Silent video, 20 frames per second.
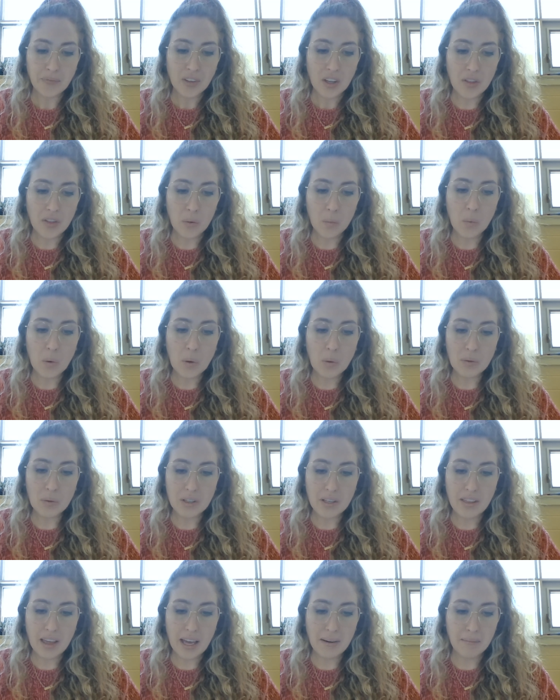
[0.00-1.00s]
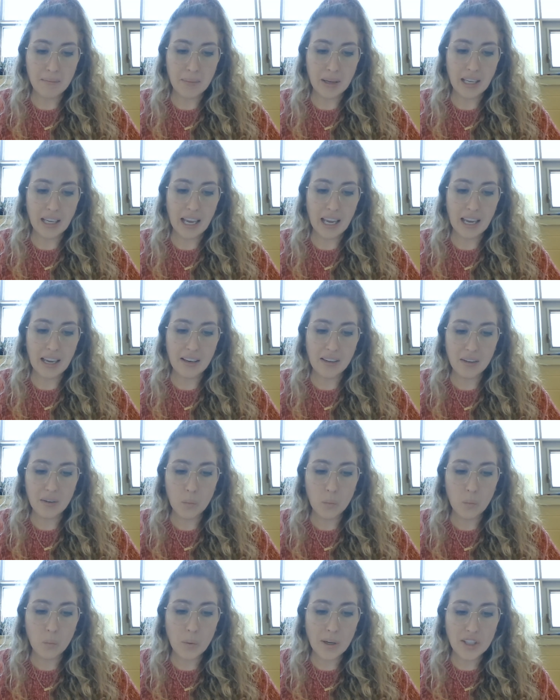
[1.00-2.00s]
The wound then began,
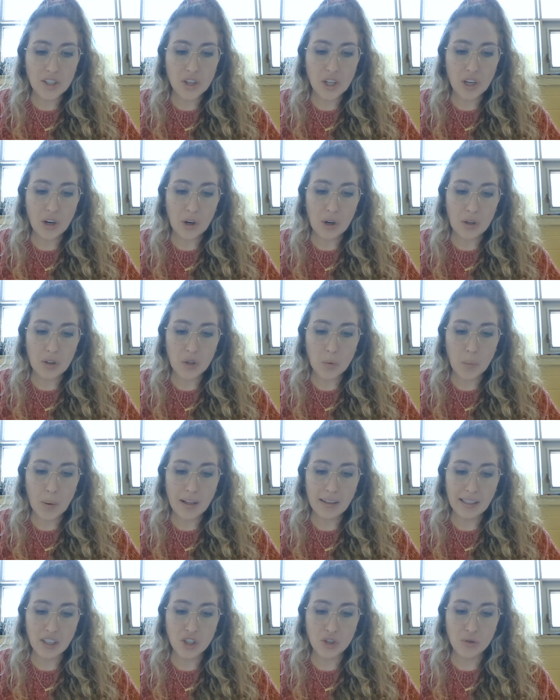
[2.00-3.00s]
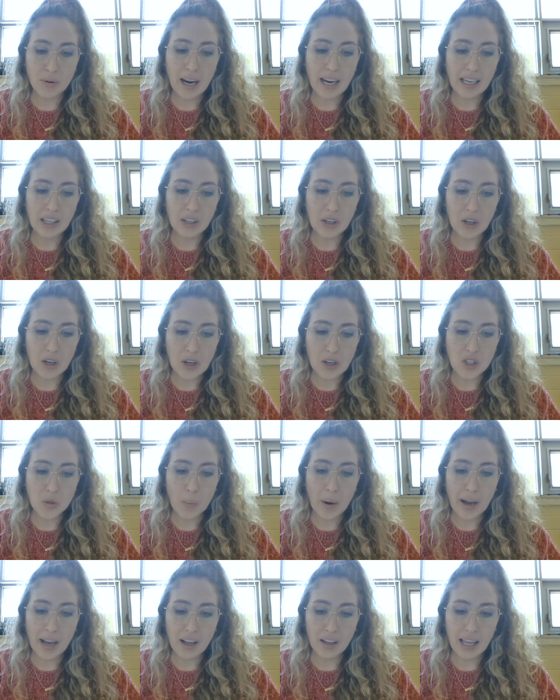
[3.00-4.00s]
which the earth dwelling dragon
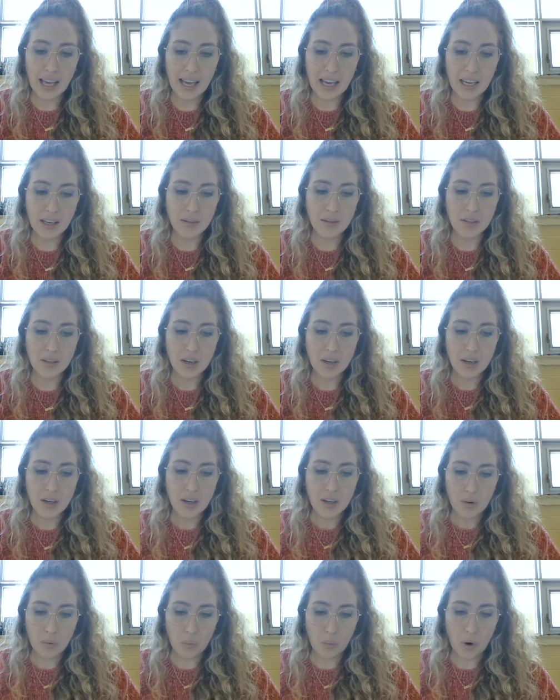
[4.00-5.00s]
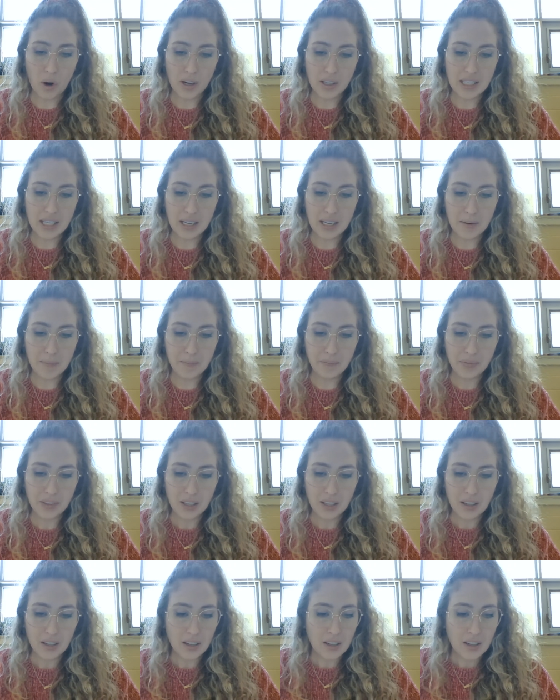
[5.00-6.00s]
erstwhile had wrought him
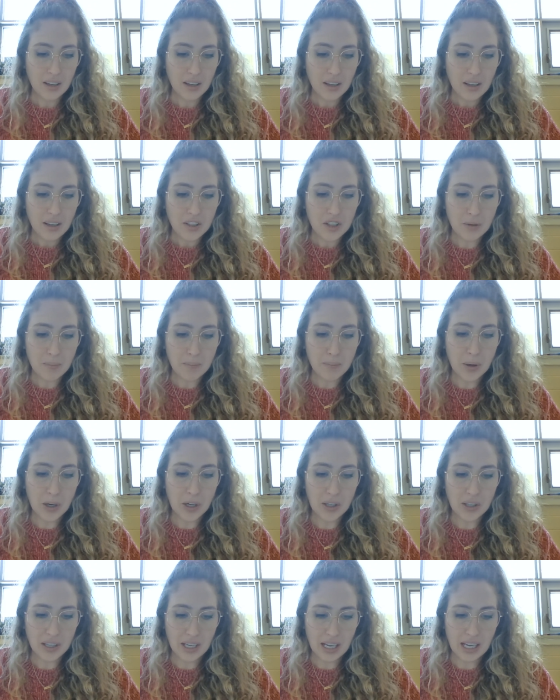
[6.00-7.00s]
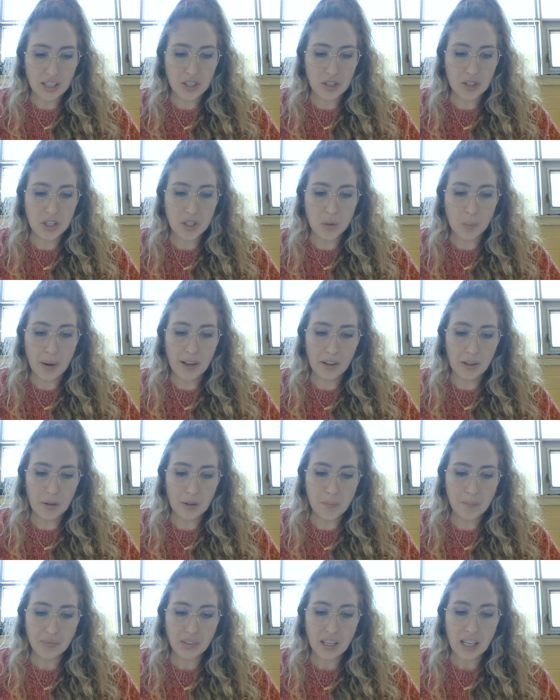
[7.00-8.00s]
to burn and to swell.
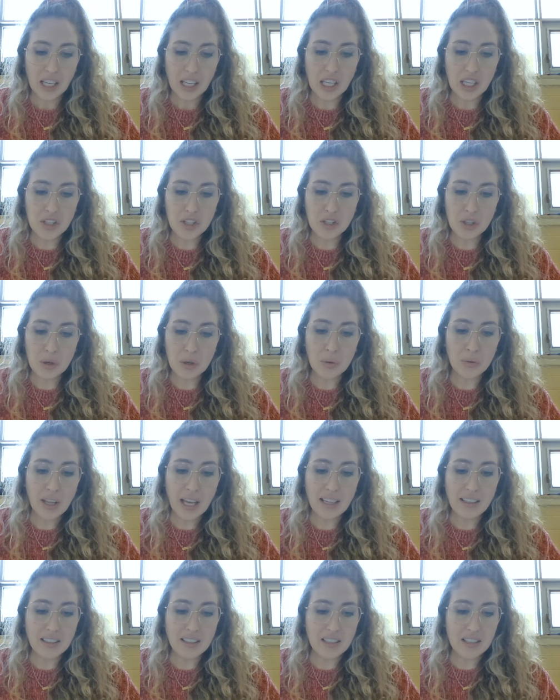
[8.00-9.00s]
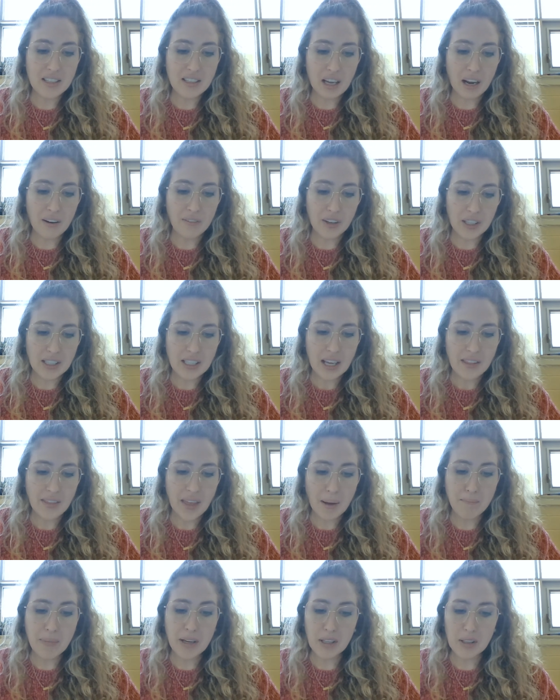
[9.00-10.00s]
He soon then discovered
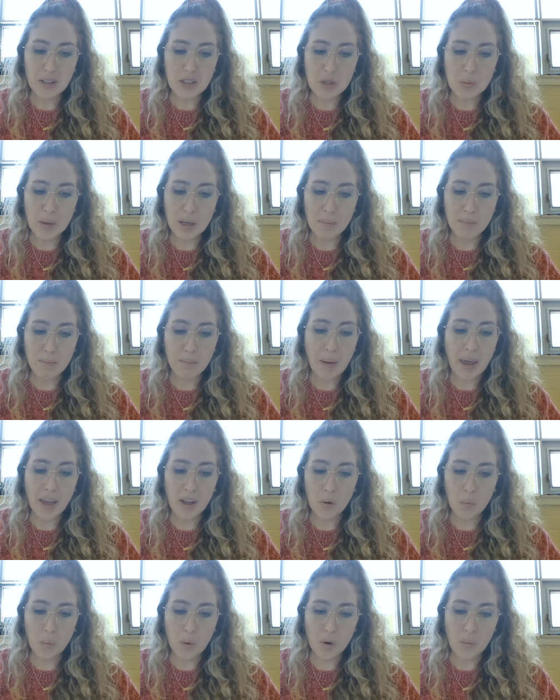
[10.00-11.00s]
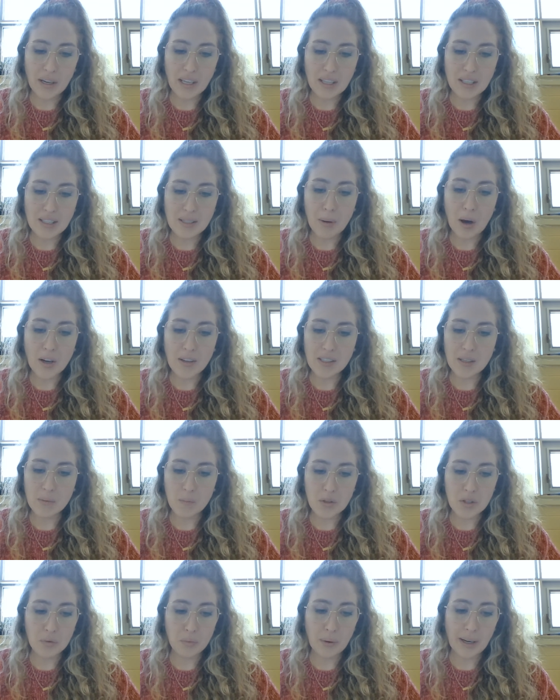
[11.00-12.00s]
that bittersweet bale woe in his bosom
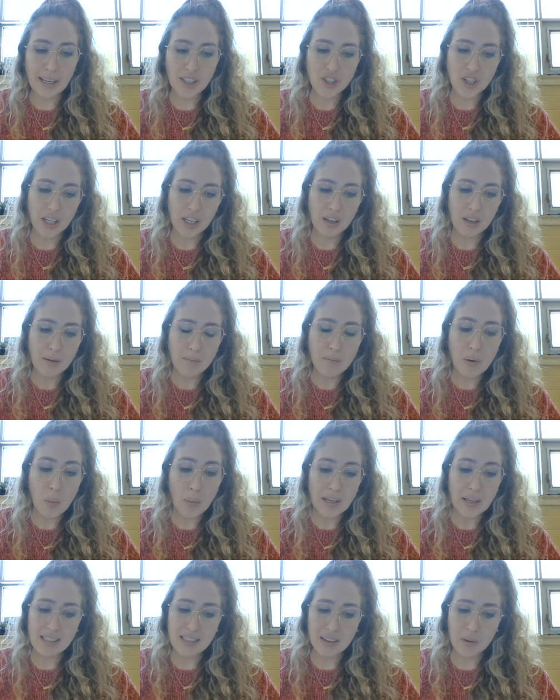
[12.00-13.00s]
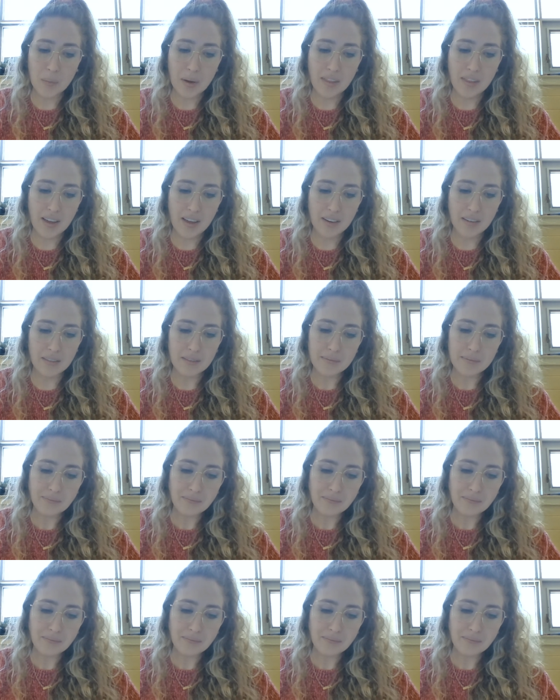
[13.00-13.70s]
was raging, poison within.